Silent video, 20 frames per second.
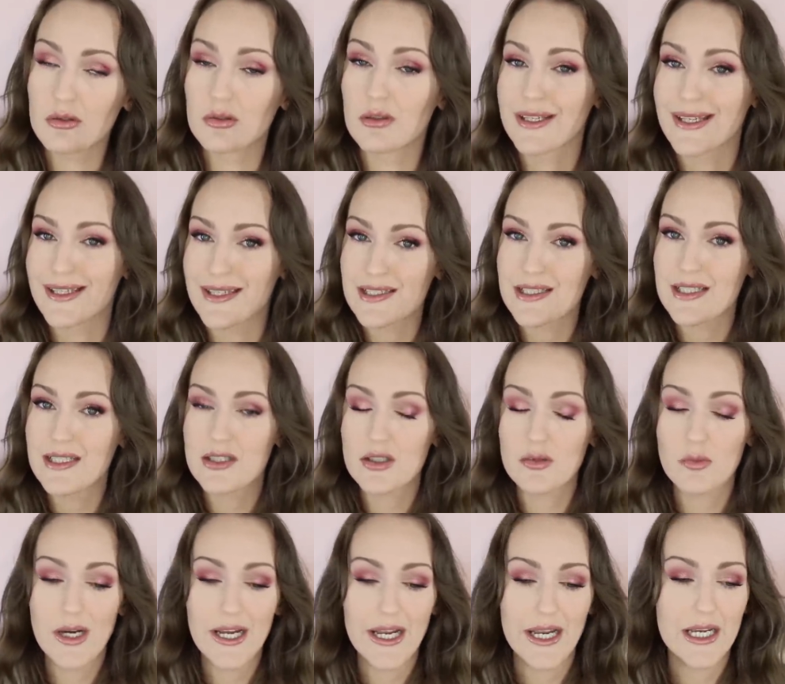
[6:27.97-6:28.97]
or easy
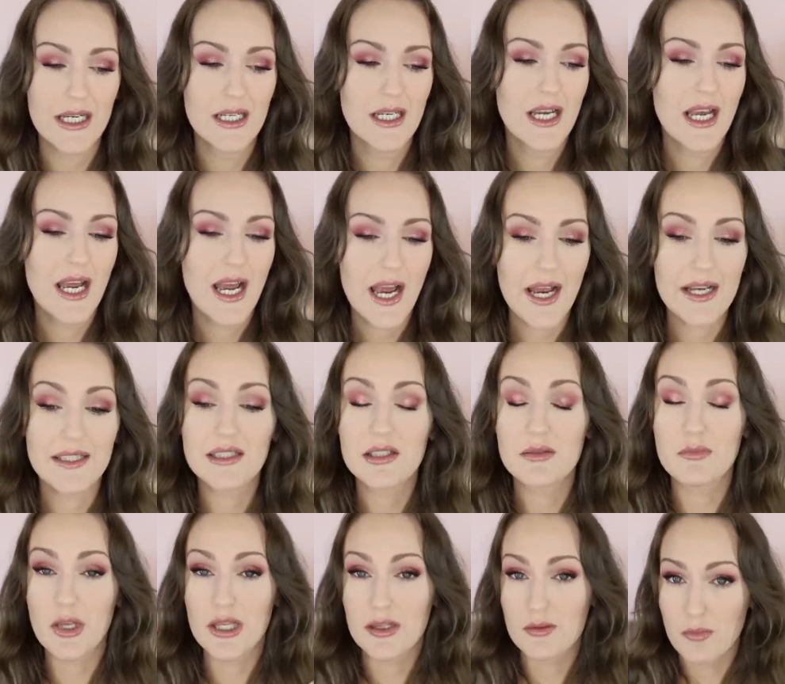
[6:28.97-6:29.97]
to wear and
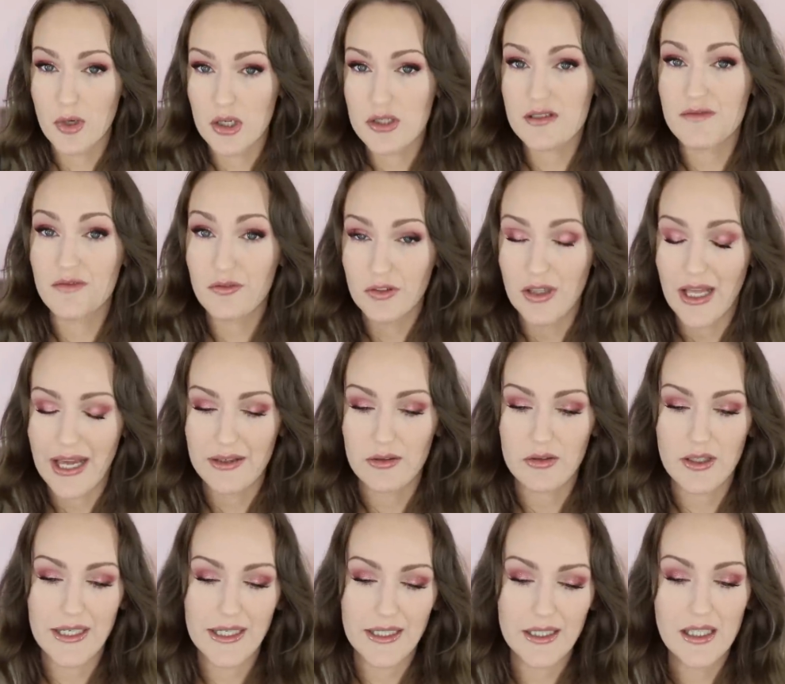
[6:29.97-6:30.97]
can be the most
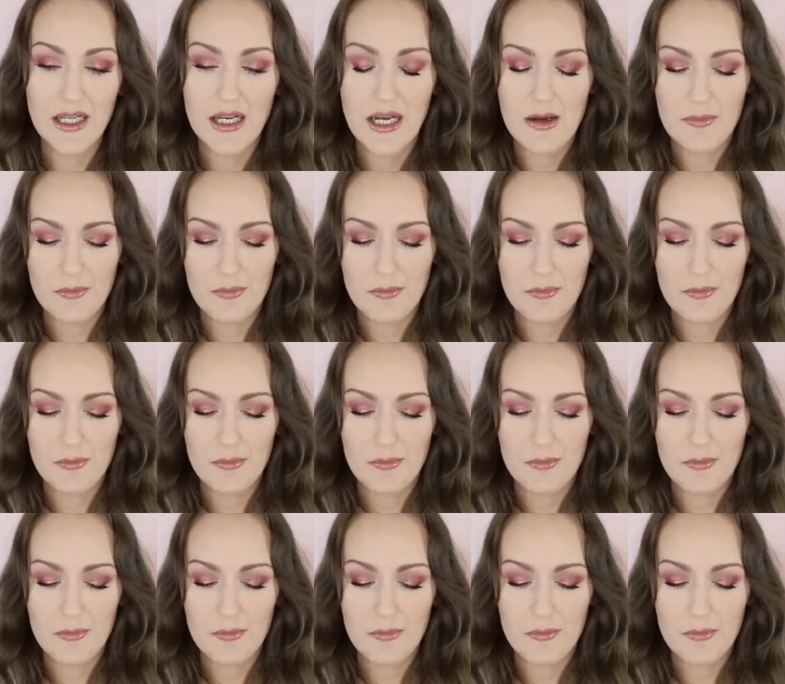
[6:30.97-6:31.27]
flattering.